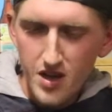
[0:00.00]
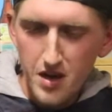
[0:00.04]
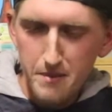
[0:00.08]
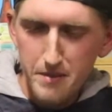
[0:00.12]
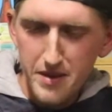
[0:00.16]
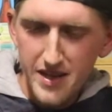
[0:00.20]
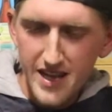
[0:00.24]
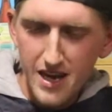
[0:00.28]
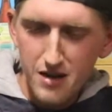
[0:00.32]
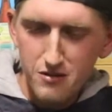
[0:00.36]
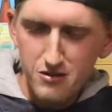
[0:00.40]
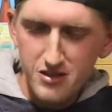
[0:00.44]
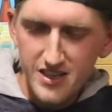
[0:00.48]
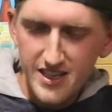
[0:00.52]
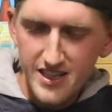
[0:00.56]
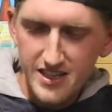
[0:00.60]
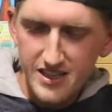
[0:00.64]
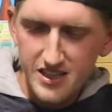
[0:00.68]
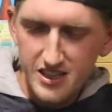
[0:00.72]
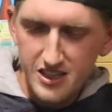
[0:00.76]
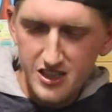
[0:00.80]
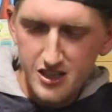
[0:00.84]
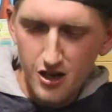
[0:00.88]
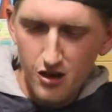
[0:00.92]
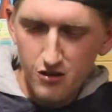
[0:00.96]
But yeah, with
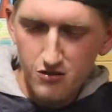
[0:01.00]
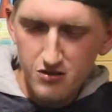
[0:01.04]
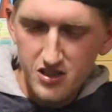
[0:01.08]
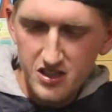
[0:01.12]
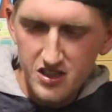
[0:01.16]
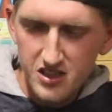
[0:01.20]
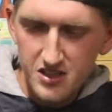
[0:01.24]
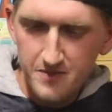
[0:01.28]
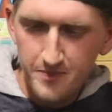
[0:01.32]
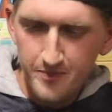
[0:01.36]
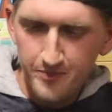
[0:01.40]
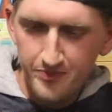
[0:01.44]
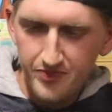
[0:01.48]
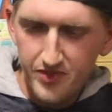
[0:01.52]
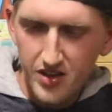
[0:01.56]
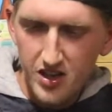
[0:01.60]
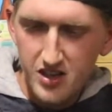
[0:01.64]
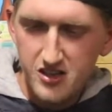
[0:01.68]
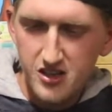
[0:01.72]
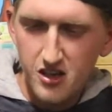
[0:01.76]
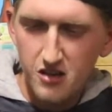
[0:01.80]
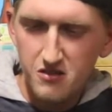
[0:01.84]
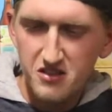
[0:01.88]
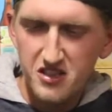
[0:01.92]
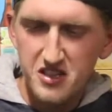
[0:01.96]
like the toasted
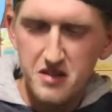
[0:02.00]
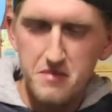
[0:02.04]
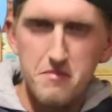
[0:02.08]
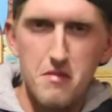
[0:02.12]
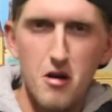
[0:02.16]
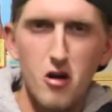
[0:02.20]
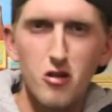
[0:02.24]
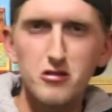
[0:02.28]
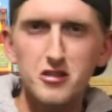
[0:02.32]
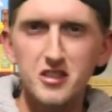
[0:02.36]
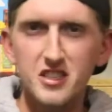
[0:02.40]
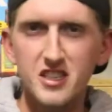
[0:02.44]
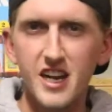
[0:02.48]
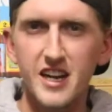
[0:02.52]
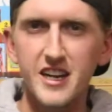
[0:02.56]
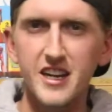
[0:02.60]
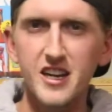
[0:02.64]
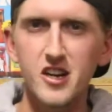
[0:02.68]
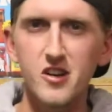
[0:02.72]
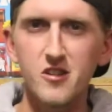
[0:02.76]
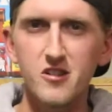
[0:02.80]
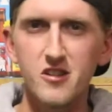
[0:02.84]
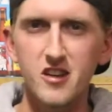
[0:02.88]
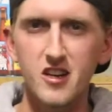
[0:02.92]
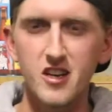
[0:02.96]
malts kind
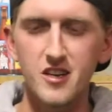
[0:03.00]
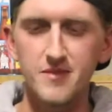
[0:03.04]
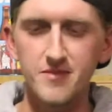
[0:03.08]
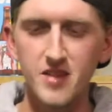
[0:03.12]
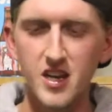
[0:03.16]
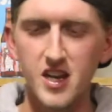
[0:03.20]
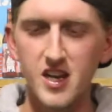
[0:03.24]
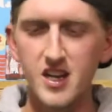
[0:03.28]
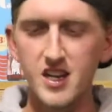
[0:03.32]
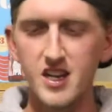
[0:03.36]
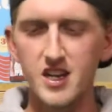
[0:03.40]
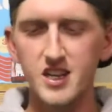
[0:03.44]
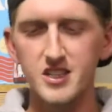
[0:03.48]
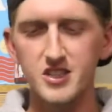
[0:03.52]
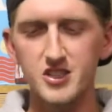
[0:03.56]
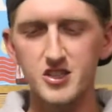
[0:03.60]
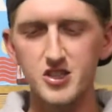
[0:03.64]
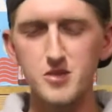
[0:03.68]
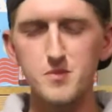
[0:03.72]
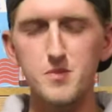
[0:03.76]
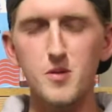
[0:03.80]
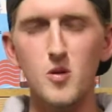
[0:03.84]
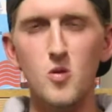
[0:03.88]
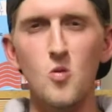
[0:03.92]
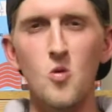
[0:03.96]
of going on.
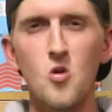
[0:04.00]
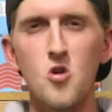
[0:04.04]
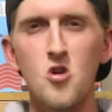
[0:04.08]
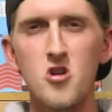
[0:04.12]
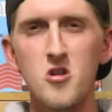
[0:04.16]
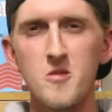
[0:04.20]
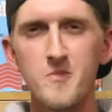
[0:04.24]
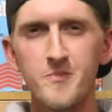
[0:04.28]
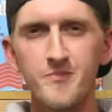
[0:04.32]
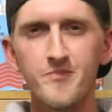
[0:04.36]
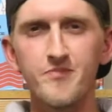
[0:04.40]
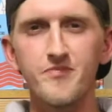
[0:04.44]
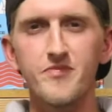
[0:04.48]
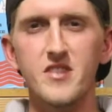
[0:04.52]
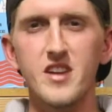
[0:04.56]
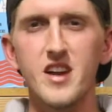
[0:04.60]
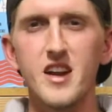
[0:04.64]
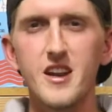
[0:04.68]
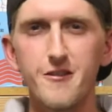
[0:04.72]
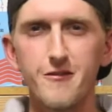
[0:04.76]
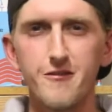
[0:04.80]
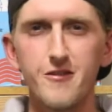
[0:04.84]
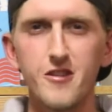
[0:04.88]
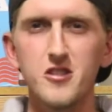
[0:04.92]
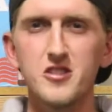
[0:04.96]
Super warm,
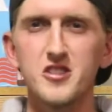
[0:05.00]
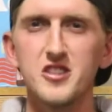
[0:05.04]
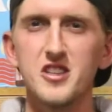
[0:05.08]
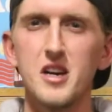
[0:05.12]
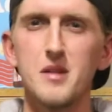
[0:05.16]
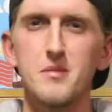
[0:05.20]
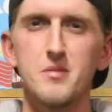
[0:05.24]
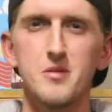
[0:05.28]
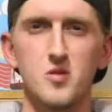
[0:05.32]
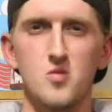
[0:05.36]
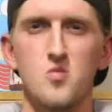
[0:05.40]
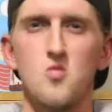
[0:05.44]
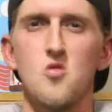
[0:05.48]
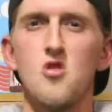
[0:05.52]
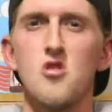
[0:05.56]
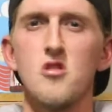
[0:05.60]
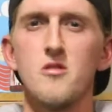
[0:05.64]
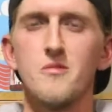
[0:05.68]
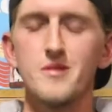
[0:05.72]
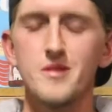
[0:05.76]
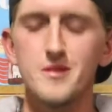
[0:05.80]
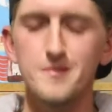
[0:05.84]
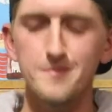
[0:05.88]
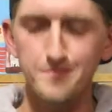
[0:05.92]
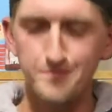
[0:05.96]
kind of fills you up with
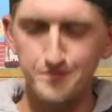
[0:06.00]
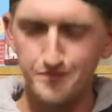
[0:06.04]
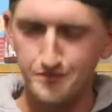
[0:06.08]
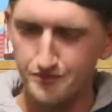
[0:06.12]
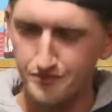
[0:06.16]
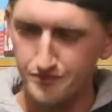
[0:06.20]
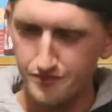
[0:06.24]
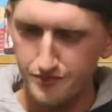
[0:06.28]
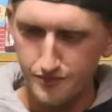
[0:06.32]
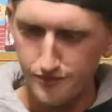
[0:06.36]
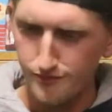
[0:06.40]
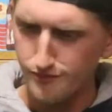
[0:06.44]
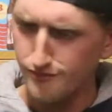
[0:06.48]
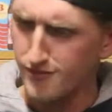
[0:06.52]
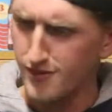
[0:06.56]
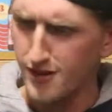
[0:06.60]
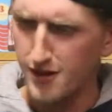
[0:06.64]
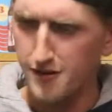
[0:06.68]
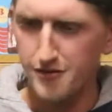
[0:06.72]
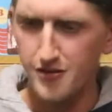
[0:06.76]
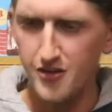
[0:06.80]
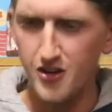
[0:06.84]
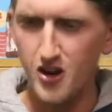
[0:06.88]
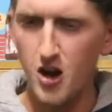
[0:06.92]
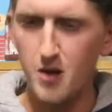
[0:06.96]
warmth.
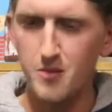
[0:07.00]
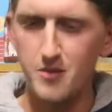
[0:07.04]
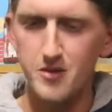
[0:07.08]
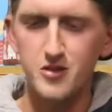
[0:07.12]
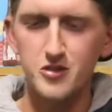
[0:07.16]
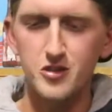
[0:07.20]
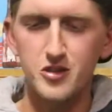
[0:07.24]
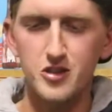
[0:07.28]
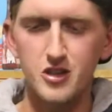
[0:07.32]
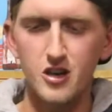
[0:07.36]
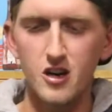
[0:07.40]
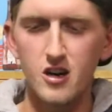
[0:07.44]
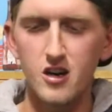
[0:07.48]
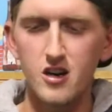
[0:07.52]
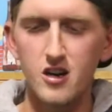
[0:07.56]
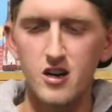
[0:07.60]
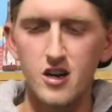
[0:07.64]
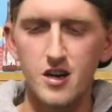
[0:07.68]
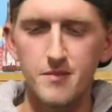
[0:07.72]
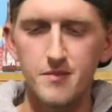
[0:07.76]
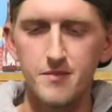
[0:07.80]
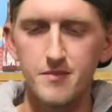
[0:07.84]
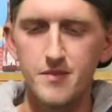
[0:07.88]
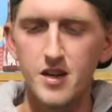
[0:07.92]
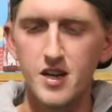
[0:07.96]
Phenomenal start.
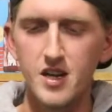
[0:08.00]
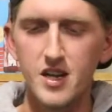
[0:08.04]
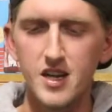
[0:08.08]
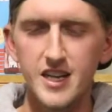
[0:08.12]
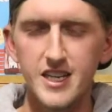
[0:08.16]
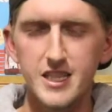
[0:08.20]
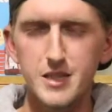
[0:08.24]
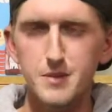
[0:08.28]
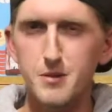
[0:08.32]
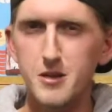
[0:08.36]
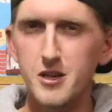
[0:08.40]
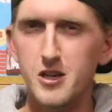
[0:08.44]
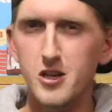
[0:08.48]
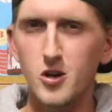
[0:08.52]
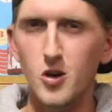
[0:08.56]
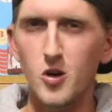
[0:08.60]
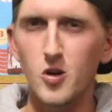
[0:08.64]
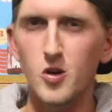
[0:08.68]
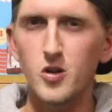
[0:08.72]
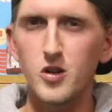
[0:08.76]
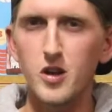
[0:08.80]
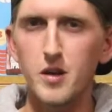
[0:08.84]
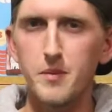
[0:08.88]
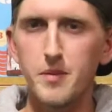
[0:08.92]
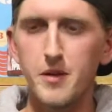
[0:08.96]
It's pretty
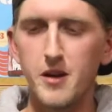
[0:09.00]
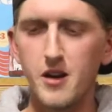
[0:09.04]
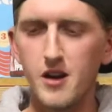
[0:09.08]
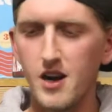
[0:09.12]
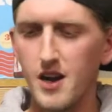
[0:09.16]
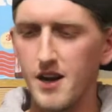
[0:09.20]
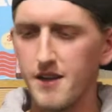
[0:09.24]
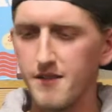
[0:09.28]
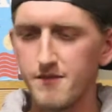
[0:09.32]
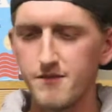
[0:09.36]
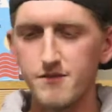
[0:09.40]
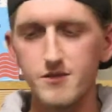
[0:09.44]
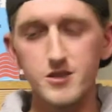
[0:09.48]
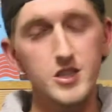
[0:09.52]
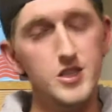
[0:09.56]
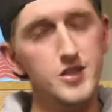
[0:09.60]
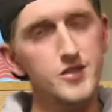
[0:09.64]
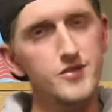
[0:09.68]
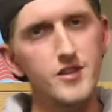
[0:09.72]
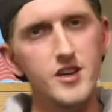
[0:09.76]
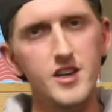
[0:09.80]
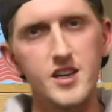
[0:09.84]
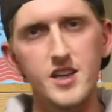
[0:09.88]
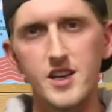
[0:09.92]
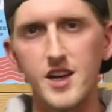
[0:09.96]
cold up here, which is
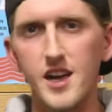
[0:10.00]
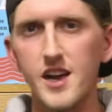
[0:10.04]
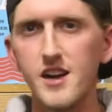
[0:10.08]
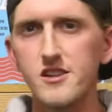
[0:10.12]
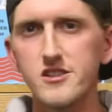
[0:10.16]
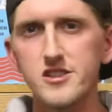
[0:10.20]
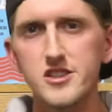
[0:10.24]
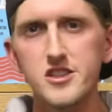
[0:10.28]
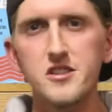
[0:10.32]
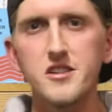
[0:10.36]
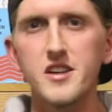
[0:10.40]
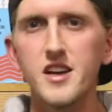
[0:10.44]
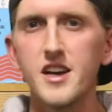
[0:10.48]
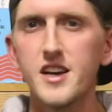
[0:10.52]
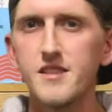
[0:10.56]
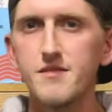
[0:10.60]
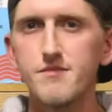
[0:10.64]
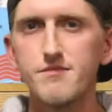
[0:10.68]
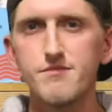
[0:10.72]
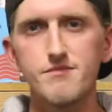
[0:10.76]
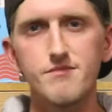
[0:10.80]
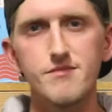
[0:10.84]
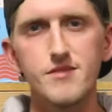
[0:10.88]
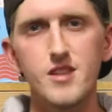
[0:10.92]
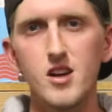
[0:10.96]
funny. Arizona,
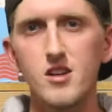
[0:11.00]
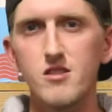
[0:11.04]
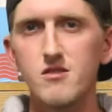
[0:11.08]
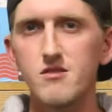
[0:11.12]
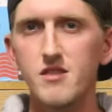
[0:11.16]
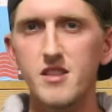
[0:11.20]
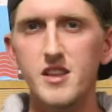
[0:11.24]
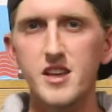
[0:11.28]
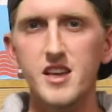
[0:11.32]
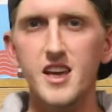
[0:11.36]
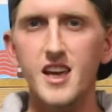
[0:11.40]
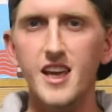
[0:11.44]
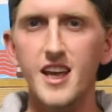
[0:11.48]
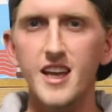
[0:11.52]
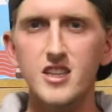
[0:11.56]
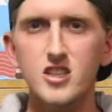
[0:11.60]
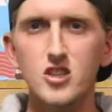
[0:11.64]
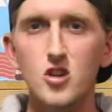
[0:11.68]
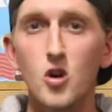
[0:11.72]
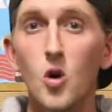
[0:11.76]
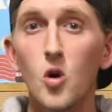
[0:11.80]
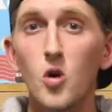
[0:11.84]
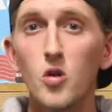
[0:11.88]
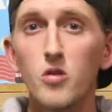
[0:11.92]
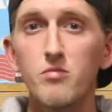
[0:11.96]
I don't think it gets
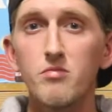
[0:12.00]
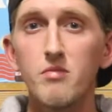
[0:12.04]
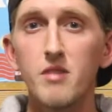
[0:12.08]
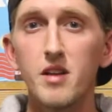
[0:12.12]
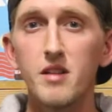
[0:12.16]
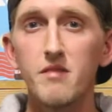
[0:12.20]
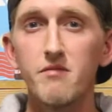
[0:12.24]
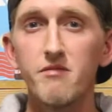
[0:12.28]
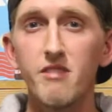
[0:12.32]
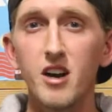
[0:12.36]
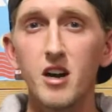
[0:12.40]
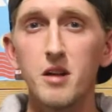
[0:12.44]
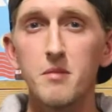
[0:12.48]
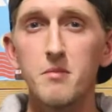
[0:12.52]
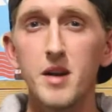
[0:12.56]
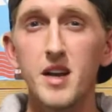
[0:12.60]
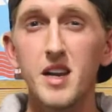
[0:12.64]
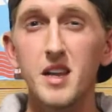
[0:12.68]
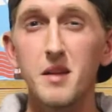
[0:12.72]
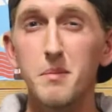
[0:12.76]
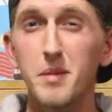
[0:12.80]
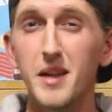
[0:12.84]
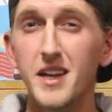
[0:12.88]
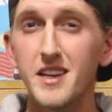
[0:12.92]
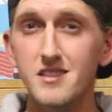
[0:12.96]
cold in very
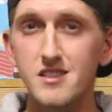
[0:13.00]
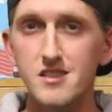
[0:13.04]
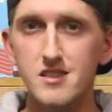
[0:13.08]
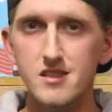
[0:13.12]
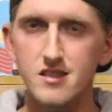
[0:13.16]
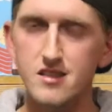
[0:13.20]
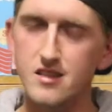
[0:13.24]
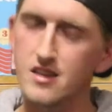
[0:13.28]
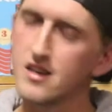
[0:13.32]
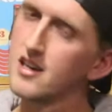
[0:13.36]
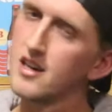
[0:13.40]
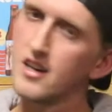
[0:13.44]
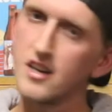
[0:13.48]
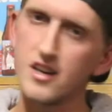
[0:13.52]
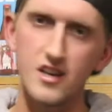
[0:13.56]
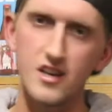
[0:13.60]
many places.